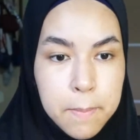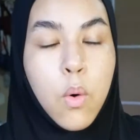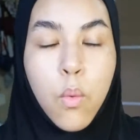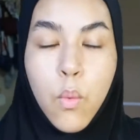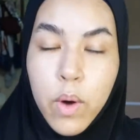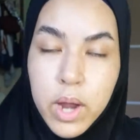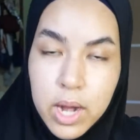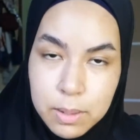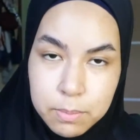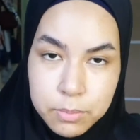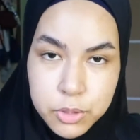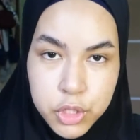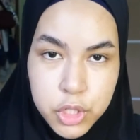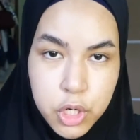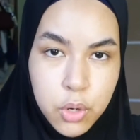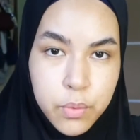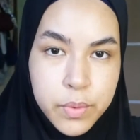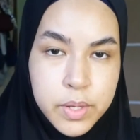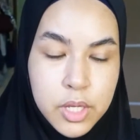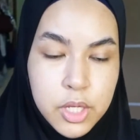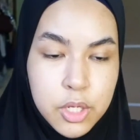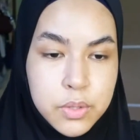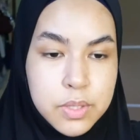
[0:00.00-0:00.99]
What I'm
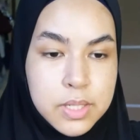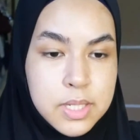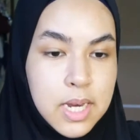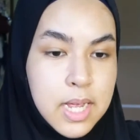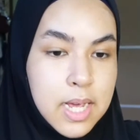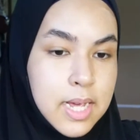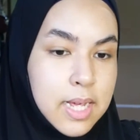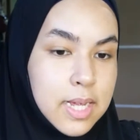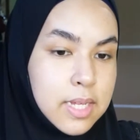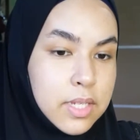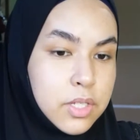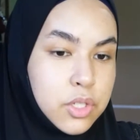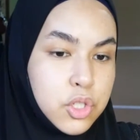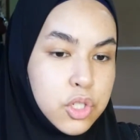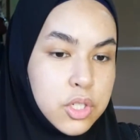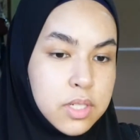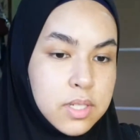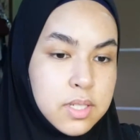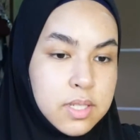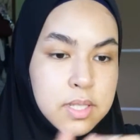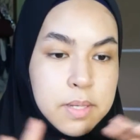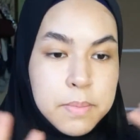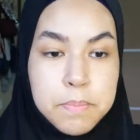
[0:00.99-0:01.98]
showing you today is
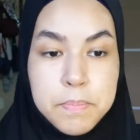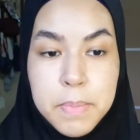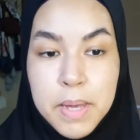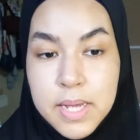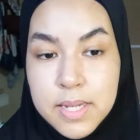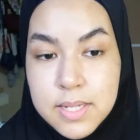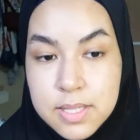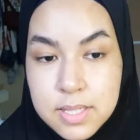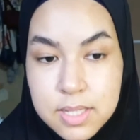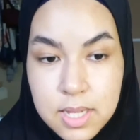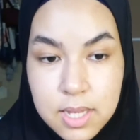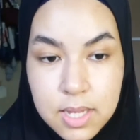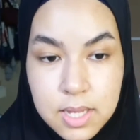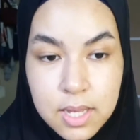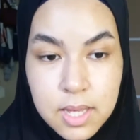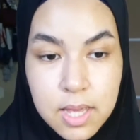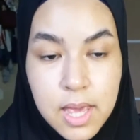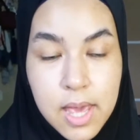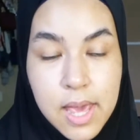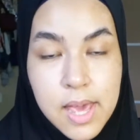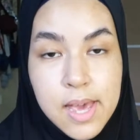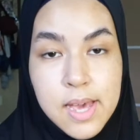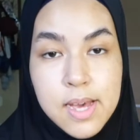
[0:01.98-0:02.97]
just the basic,
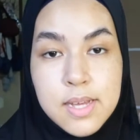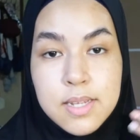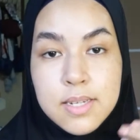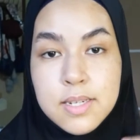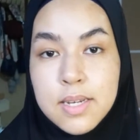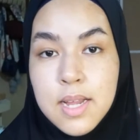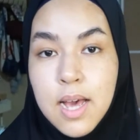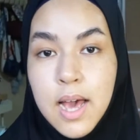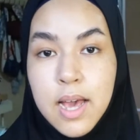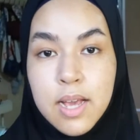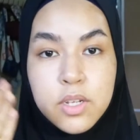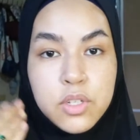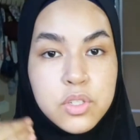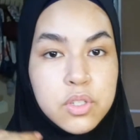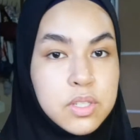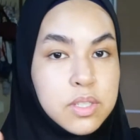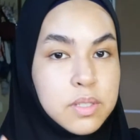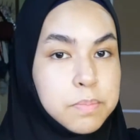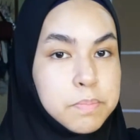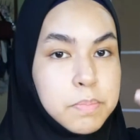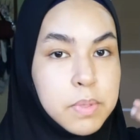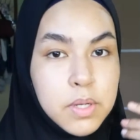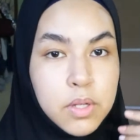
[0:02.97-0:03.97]
and I
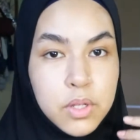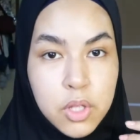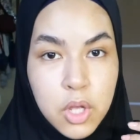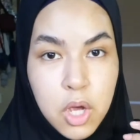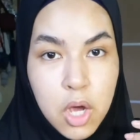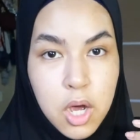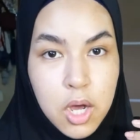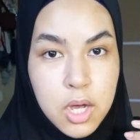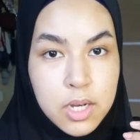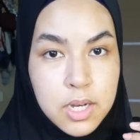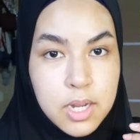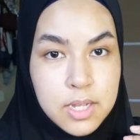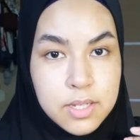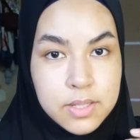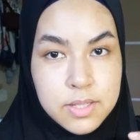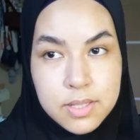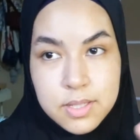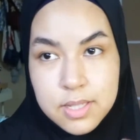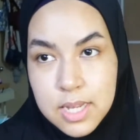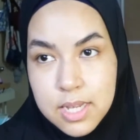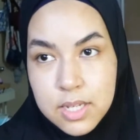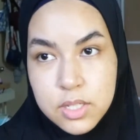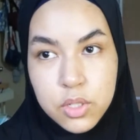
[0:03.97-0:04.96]
just build on as
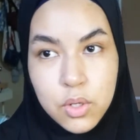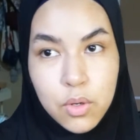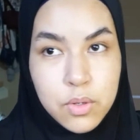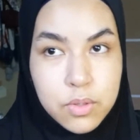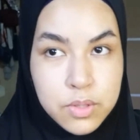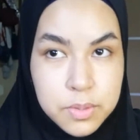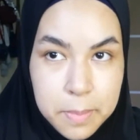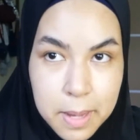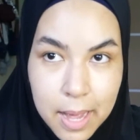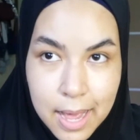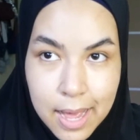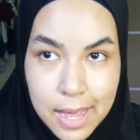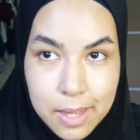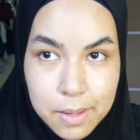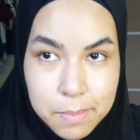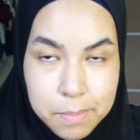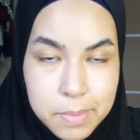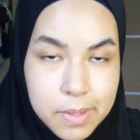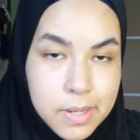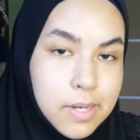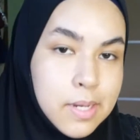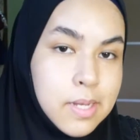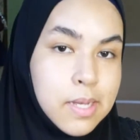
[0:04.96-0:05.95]
days goes by,
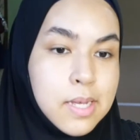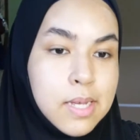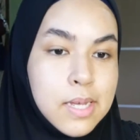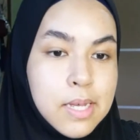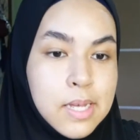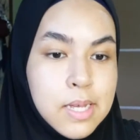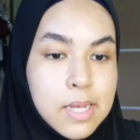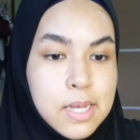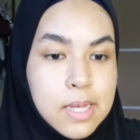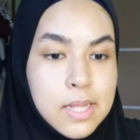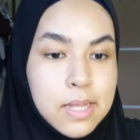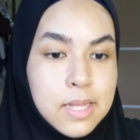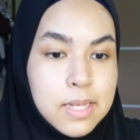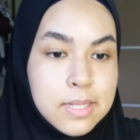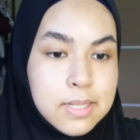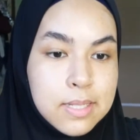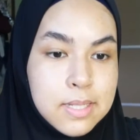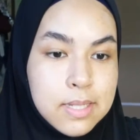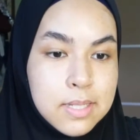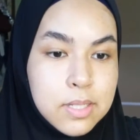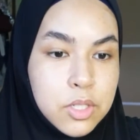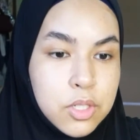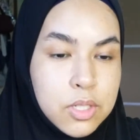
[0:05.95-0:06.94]
but this
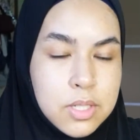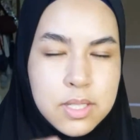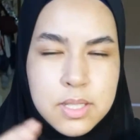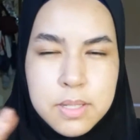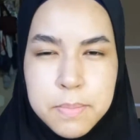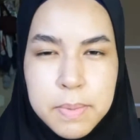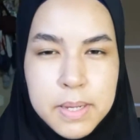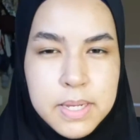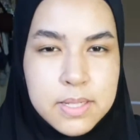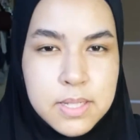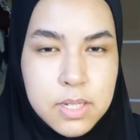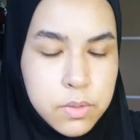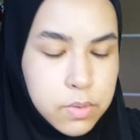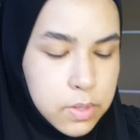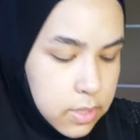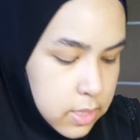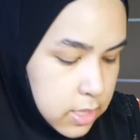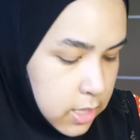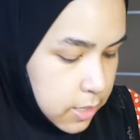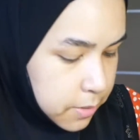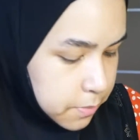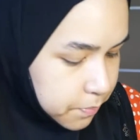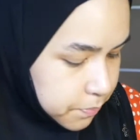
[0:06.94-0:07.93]
is just the basic
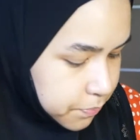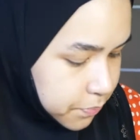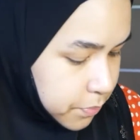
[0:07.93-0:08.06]
routine.